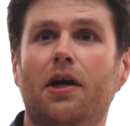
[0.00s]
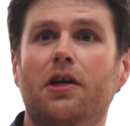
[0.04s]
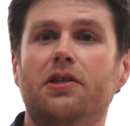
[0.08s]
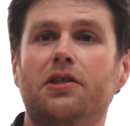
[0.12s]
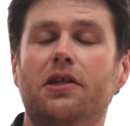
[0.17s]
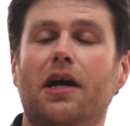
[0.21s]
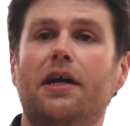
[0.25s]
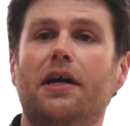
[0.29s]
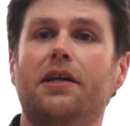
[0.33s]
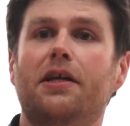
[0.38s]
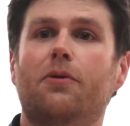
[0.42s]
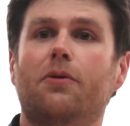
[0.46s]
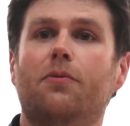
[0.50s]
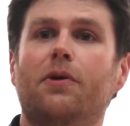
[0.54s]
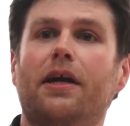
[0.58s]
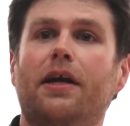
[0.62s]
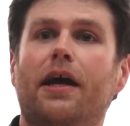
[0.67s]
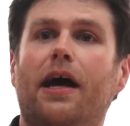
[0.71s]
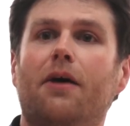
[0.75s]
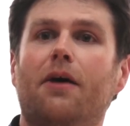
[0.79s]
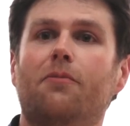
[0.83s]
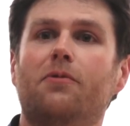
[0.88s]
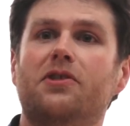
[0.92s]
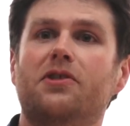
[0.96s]
The idea we
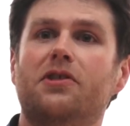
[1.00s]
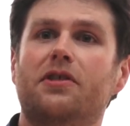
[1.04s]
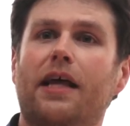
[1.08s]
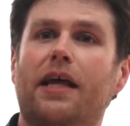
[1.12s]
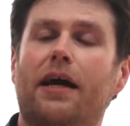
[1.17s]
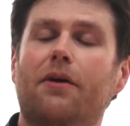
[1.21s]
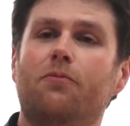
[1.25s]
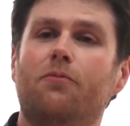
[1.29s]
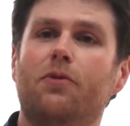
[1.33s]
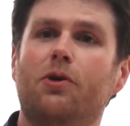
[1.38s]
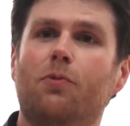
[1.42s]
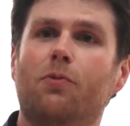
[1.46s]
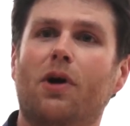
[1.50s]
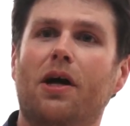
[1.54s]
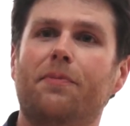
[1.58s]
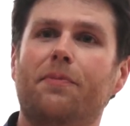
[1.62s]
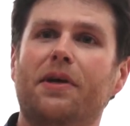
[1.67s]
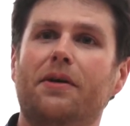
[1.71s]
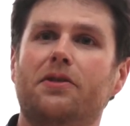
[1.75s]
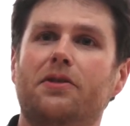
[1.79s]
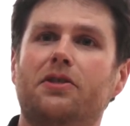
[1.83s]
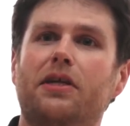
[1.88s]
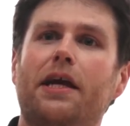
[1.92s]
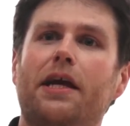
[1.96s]
had was that we want to be
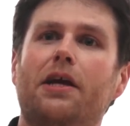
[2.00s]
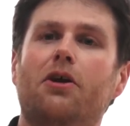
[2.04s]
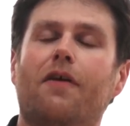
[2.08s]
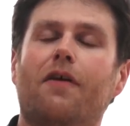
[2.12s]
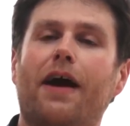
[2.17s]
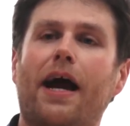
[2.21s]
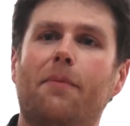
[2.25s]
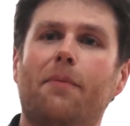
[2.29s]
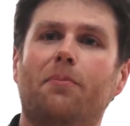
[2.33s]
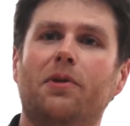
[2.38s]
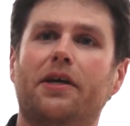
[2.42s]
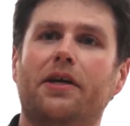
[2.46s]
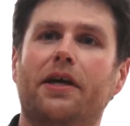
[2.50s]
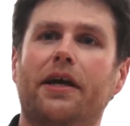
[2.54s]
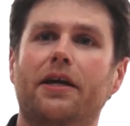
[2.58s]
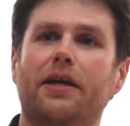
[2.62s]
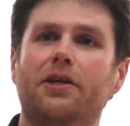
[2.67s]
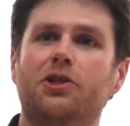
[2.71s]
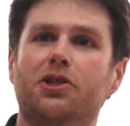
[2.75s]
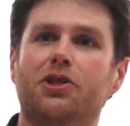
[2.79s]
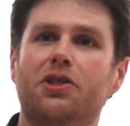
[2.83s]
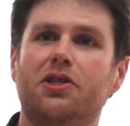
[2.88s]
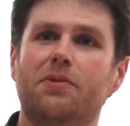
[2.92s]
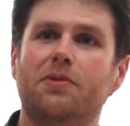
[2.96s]
able to take our
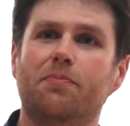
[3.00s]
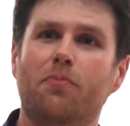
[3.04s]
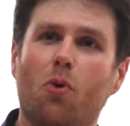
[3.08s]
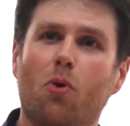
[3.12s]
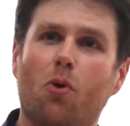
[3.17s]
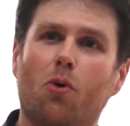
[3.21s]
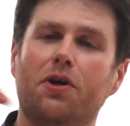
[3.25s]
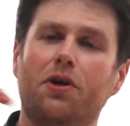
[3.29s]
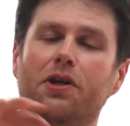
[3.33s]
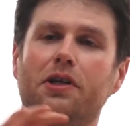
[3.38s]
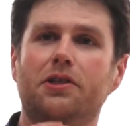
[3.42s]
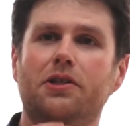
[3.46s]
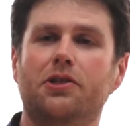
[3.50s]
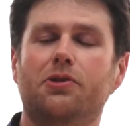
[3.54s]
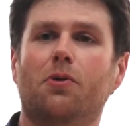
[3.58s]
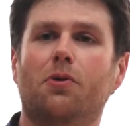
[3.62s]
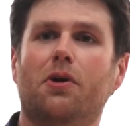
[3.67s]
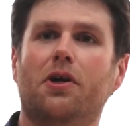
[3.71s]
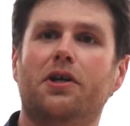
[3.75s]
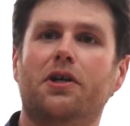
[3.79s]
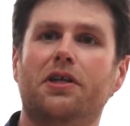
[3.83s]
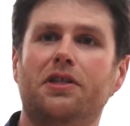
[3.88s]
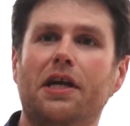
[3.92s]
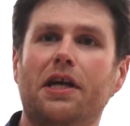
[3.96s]
applications, pour it into
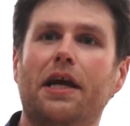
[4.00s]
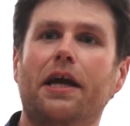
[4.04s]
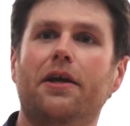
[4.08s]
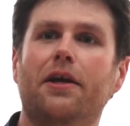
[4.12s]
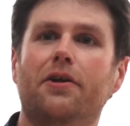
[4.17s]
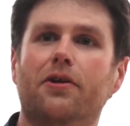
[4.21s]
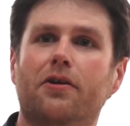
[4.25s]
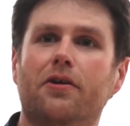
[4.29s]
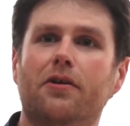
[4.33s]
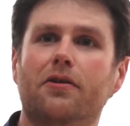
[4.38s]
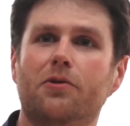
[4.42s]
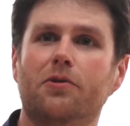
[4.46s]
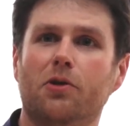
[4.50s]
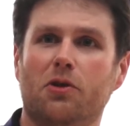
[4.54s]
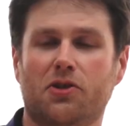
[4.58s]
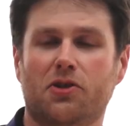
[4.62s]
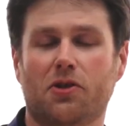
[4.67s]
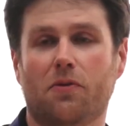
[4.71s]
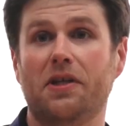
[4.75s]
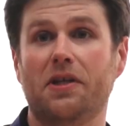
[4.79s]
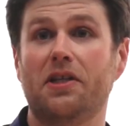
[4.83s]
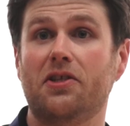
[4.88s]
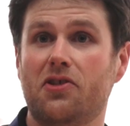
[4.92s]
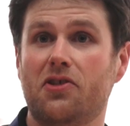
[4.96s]
our container, or
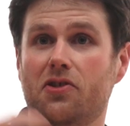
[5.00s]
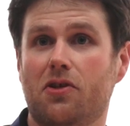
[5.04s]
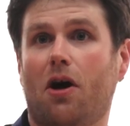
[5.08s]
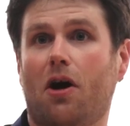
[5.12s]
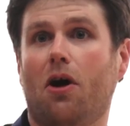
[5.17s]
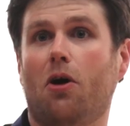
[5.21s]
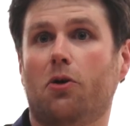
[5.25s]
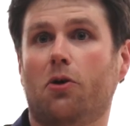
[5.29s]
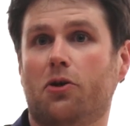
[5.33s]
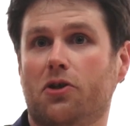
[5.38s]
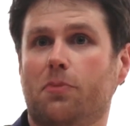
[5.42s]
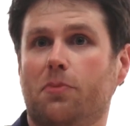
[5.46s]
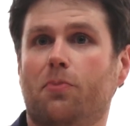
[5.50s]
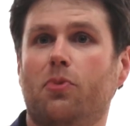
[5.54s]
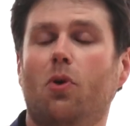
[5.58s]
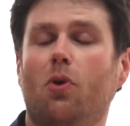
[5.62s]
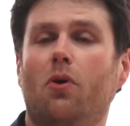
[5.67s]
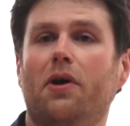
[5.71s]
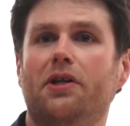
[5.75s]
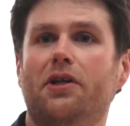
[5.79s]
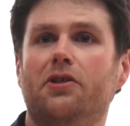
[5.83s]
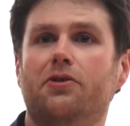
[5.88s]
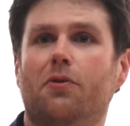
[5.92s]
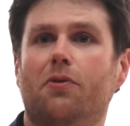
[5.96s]
so install or
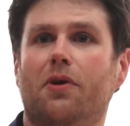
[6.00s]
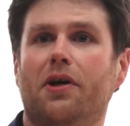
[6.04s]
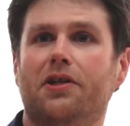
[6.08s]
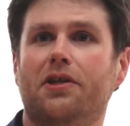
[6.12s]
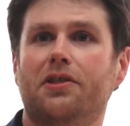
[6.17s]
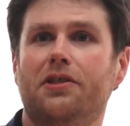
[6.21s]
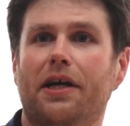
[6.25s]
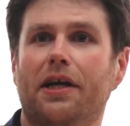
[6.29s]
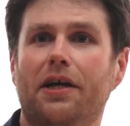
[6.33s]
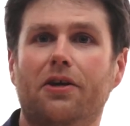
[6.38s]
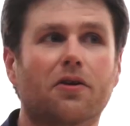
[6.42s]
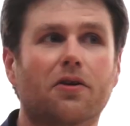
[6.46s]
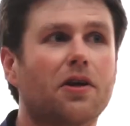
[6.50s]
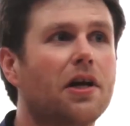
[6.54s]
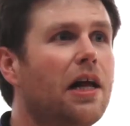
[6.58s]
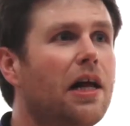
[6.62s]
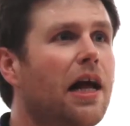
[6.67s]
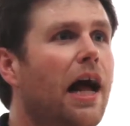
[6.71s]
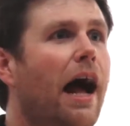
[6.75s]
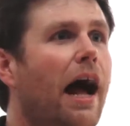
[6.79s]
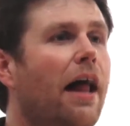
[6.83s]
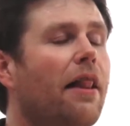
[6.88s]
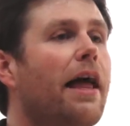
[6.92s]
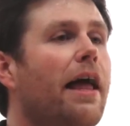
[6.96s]
deploy into our container,
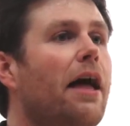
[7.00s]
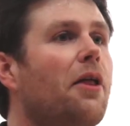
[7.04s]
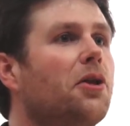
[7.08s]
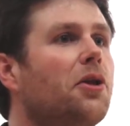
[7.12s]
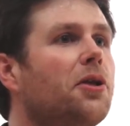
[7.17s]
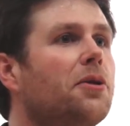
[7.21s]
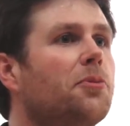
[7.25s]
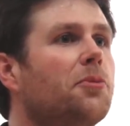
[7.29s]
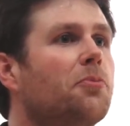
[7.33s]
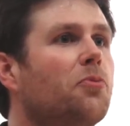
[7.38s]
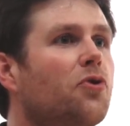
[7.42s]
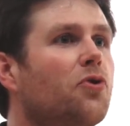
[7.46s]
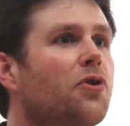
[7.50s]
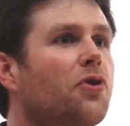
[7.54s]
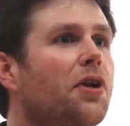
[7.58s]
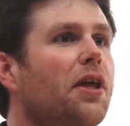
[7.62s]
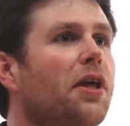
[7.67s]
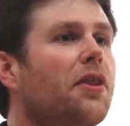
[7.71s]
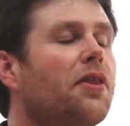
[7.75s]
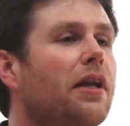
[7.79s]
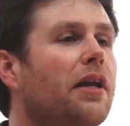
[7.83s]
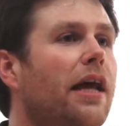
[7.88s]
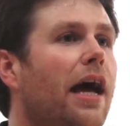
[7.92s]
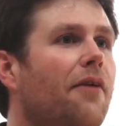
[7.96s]
allow them to
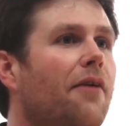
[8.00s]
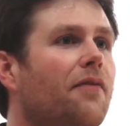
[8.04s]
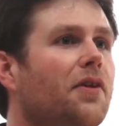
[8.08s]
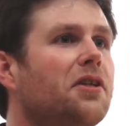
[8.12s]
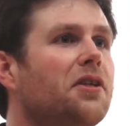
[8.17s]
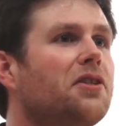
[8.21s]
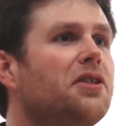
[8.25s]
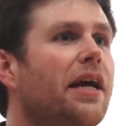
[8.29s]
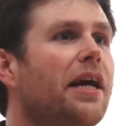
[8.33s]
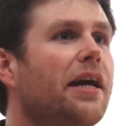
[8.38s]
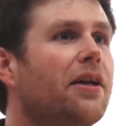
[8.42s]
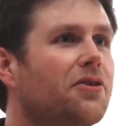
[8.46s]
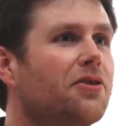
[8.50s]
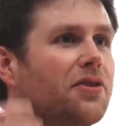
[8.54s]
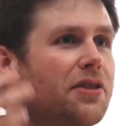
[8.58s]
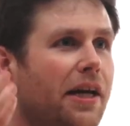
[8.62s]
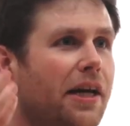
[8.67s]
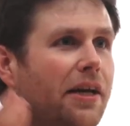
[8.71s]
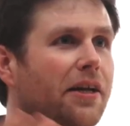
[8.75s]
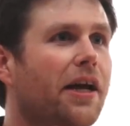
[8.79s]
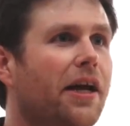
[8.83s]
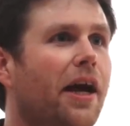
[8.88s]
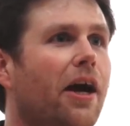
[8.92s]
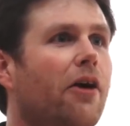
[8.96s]
breathe, and have the container
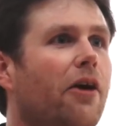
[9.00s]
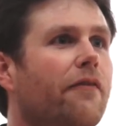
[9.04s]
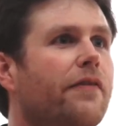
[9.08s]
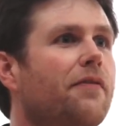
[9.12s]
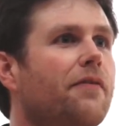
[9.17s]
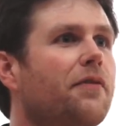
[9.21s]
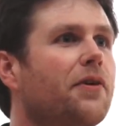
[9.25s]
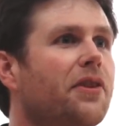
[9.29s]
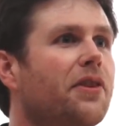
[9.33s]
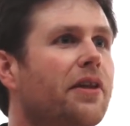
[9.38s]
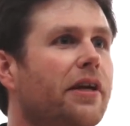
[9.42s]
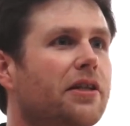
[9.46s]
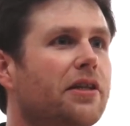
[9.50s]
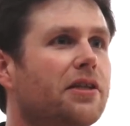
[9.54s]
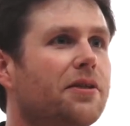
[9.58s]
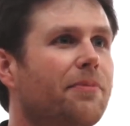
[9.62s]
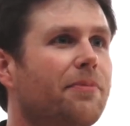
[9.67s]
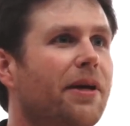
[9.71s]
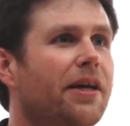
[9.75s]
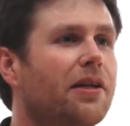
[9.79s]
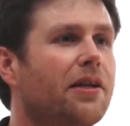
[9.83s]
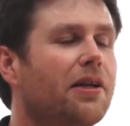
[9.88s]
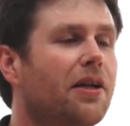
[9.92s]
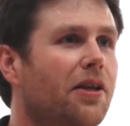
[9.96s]
take care of everything to
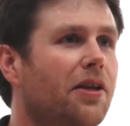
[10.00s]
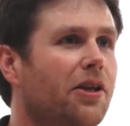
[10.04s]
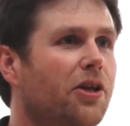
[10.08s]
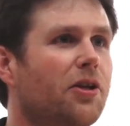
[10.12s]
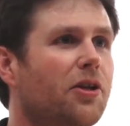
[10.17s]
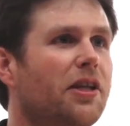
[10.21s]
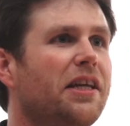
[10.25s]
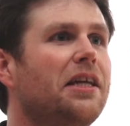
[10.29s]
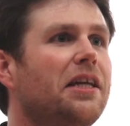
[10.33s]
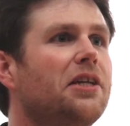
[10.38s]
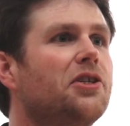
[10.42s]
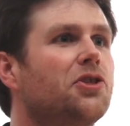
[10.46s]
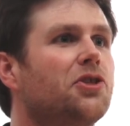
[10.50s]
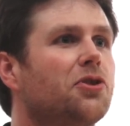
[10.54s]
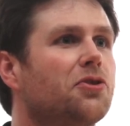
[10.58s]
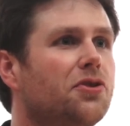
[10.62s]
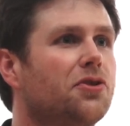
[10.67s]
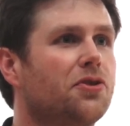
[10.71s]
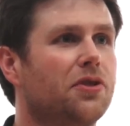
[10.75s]
make it a little easier to